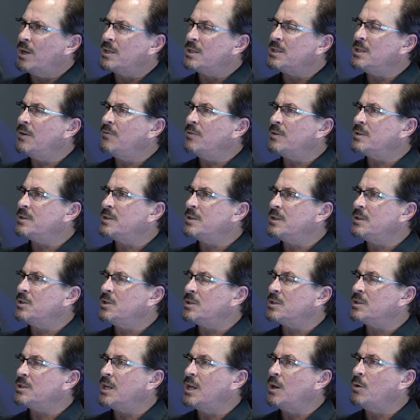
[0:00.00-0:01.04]
He doesn't even
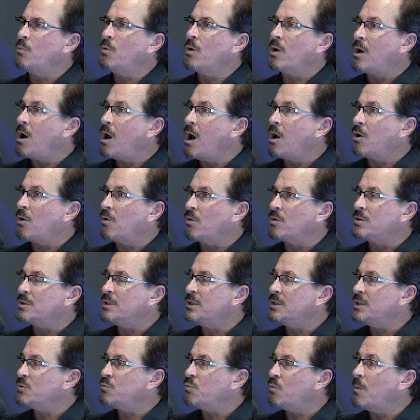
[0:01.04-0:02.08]
just say we're conquerors.
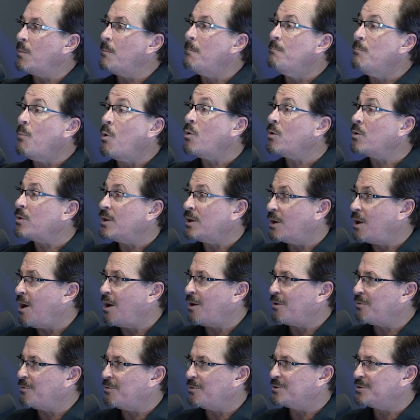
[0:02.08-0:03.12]
He says we're more than
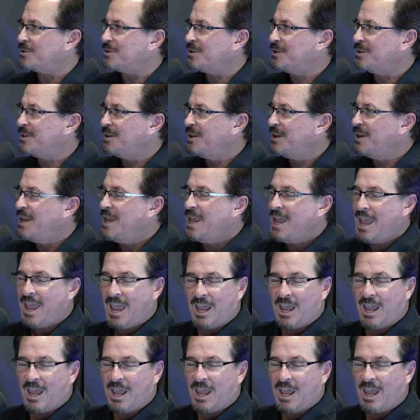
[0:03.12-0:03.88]
conquerors. Right. right.